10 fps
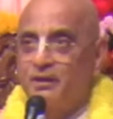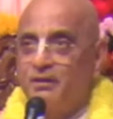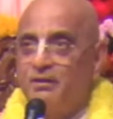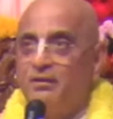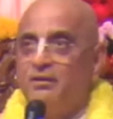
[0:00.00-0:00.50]

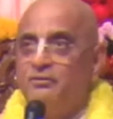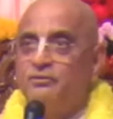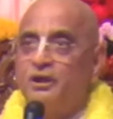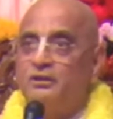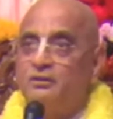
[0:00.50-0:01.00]
So
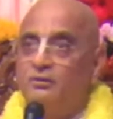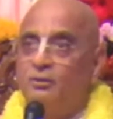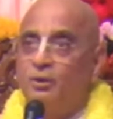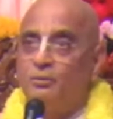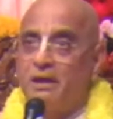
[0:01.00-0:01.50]
Shantanu
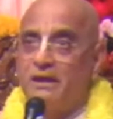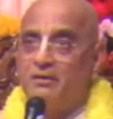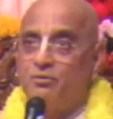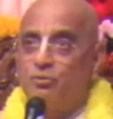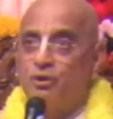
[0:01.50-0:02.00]
got married to
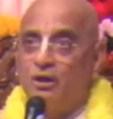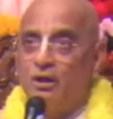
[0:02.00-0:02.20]
Ganga.